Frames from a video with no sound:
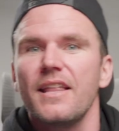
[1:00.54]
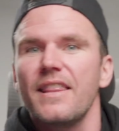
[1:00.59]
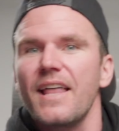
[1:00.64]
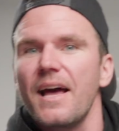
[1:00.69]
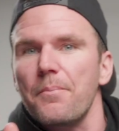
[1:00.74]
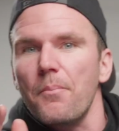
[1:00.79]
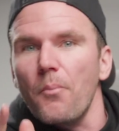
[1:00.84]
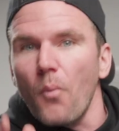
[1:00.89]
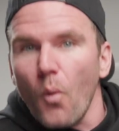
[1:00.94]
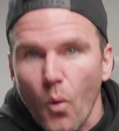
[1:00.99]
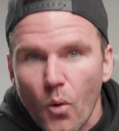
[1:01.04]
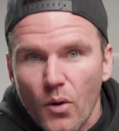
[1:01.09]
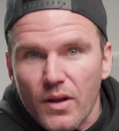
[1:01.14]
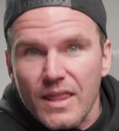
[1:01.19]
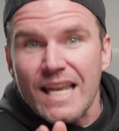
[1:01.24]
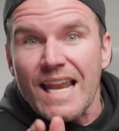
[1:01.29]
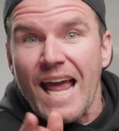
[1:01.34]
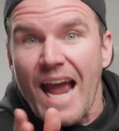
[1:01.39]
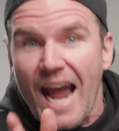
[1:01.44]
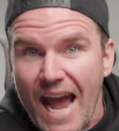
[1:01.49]
that more
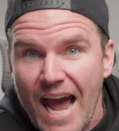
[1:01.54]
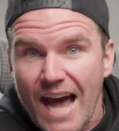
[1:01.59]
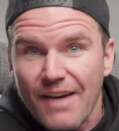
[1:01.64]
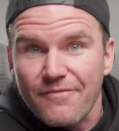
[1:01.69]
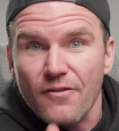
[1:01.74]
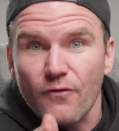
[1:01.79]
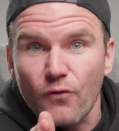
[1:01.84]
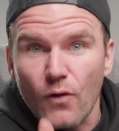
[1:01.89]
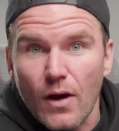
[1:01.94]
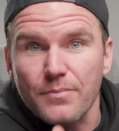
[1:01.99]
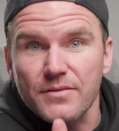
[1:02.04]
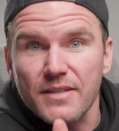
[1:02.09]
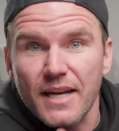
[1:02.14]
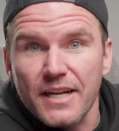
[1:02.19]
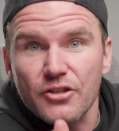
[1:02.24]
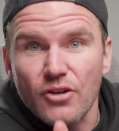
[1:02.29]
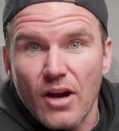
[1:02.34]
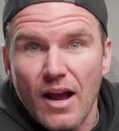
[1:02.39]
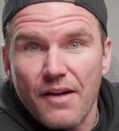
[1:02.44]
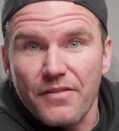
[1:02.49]
than half of
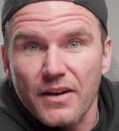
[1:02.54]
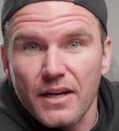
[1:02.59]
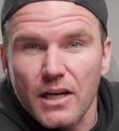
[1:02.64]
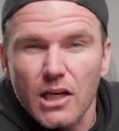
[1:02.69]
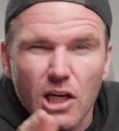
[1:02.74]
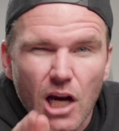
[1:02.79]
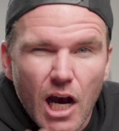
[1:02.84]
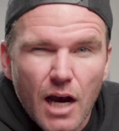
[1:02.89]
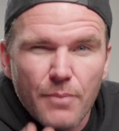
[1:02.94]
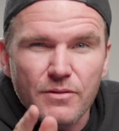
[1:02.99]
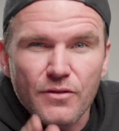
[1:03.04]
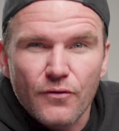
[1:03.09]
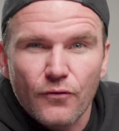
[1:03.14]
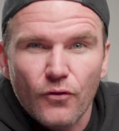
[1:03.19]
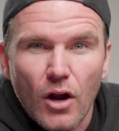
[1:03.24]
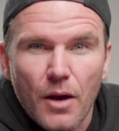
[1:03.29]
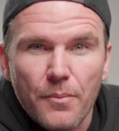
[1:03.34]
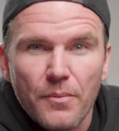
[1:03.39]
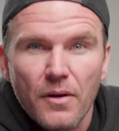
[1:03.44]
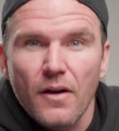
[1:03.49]
website traffic comes
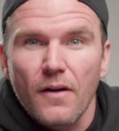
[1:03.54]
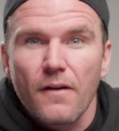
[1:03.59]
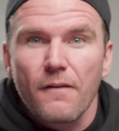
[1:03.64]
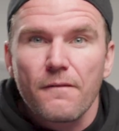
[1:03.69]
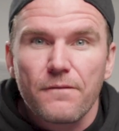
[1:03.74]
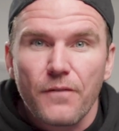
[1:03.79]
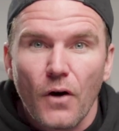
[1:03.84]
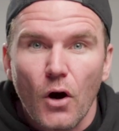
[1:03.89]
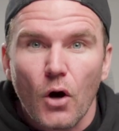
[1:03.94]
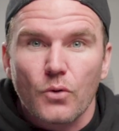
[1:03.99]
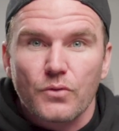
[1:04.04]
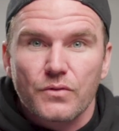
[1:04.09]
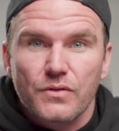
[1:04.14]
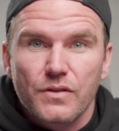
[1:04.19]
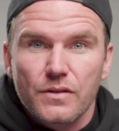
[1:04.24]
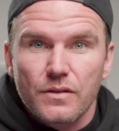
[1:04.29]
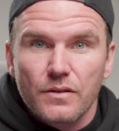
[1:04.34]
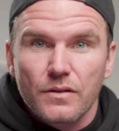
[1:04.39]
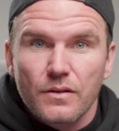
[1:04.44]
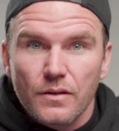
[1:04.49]
from
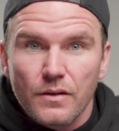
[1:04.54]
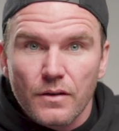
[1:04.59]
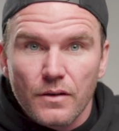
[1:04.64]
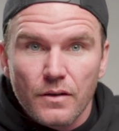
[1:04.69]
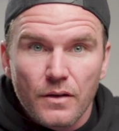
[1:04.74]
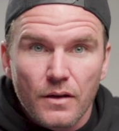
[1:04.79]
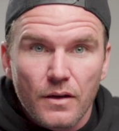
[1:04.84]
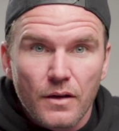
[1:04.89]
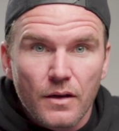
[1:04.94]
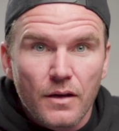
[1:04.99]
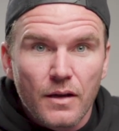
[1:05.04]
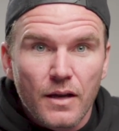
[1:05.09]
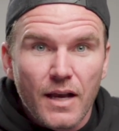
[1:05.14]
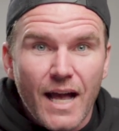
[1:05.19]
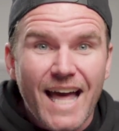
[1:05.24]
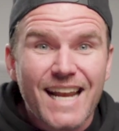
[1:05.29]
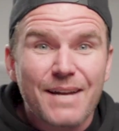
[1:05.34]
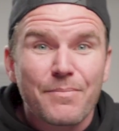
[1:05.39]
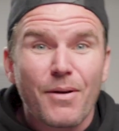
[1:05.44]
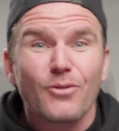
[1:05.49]
phones.
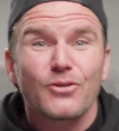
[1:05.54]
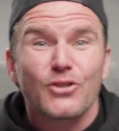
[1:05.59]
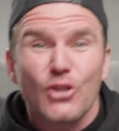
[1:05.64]
And about